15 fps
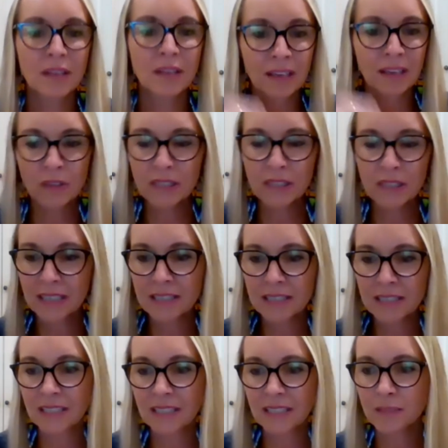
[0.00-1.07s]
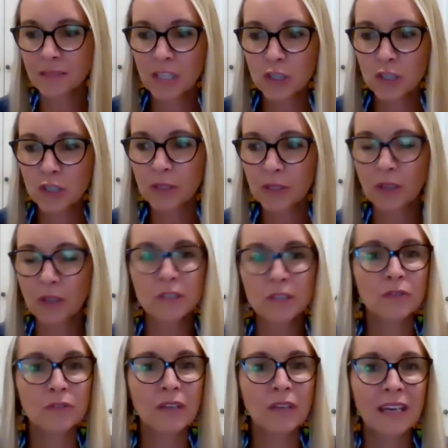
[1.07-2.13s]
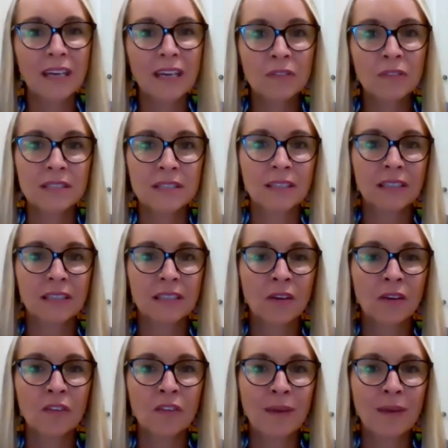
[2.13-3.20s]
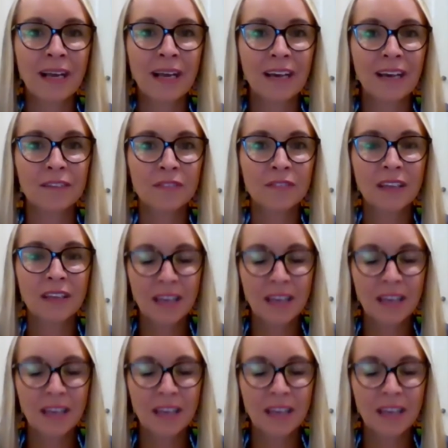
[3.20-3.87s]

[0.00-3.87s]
Every year I set measurable goals for every single area of my life.